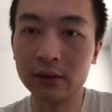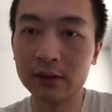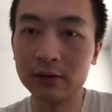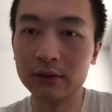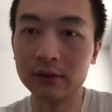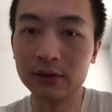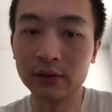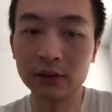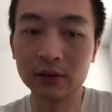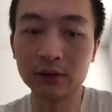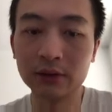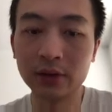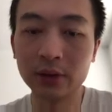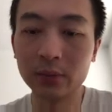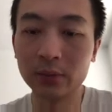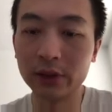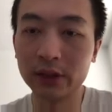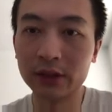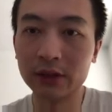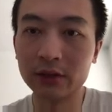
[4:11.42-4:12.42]
So no
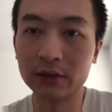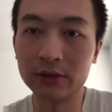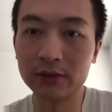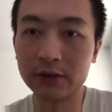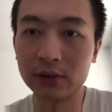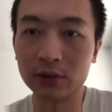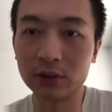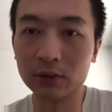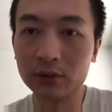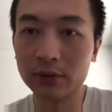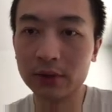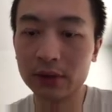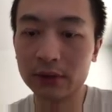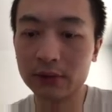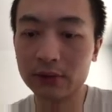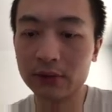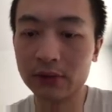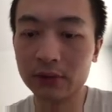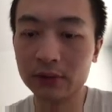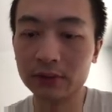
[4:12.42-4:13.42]
big deal, zero, one,
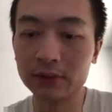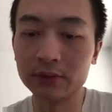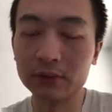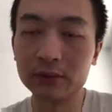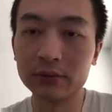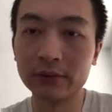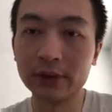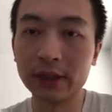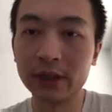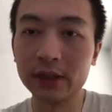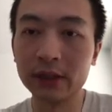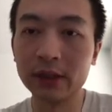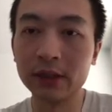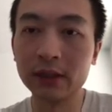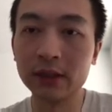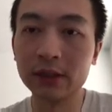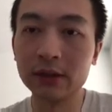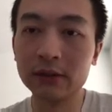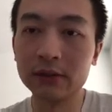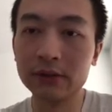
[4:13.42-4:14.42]
two, right?
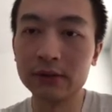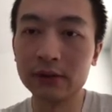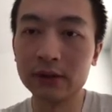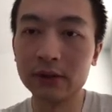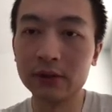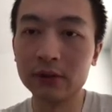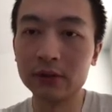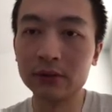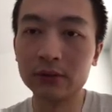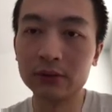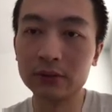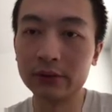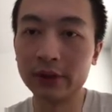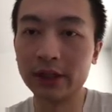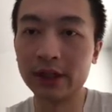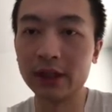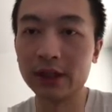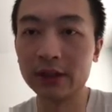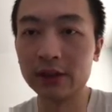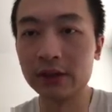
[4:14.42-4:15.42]
So we
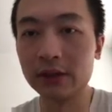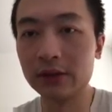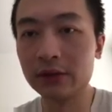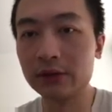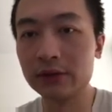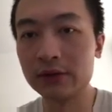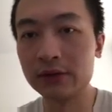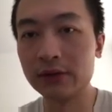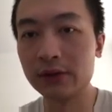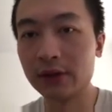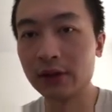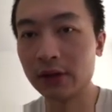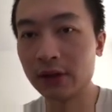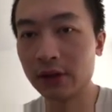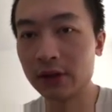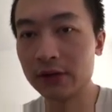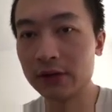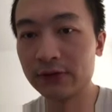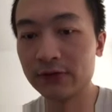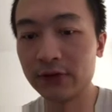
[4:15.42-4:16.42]
can use
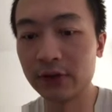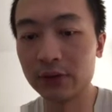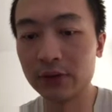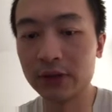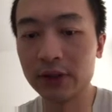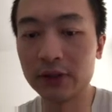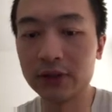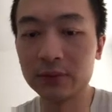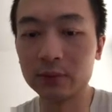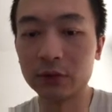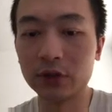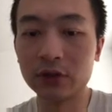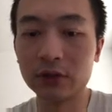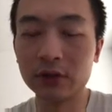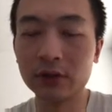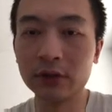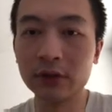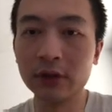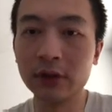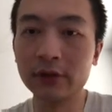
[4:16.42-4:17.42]
this very
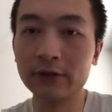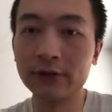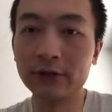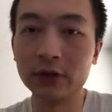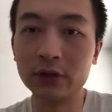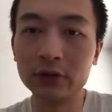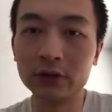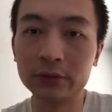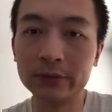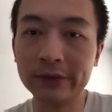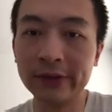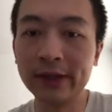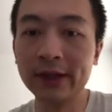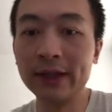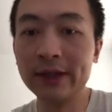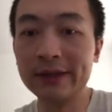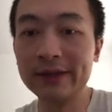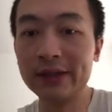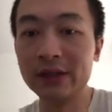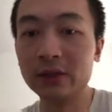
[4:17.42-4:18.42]
small for loop.
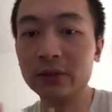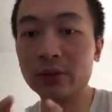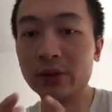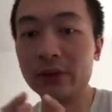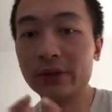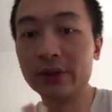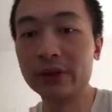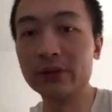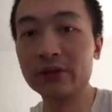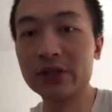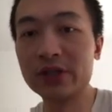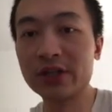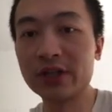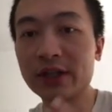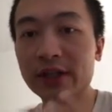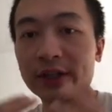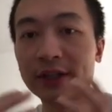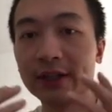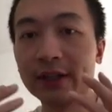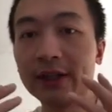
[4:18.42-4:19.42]
So we want to
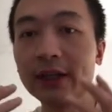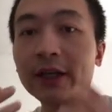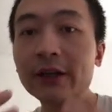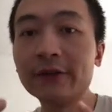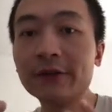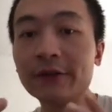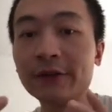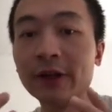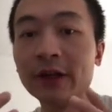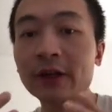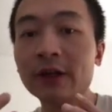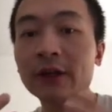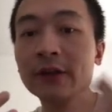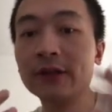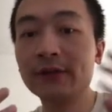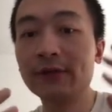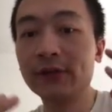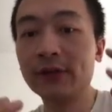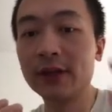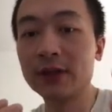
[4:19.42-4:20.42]
check if
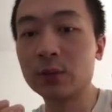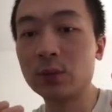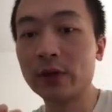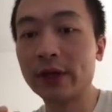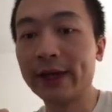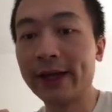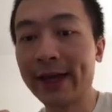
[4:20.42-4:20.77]
this one